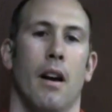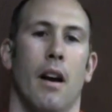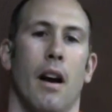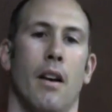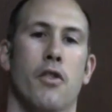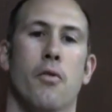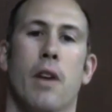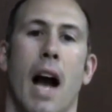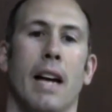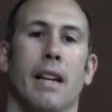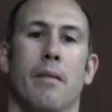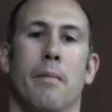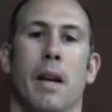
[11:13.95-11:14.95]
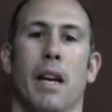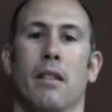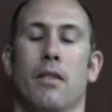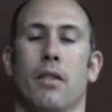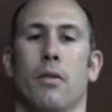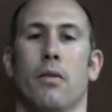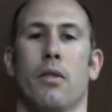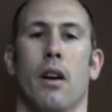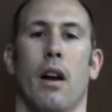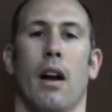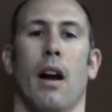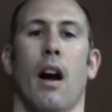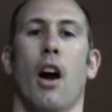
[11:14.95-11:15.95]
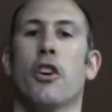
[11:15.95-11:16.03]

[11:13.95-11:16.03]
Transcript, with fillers: Uh, you guided me to uh,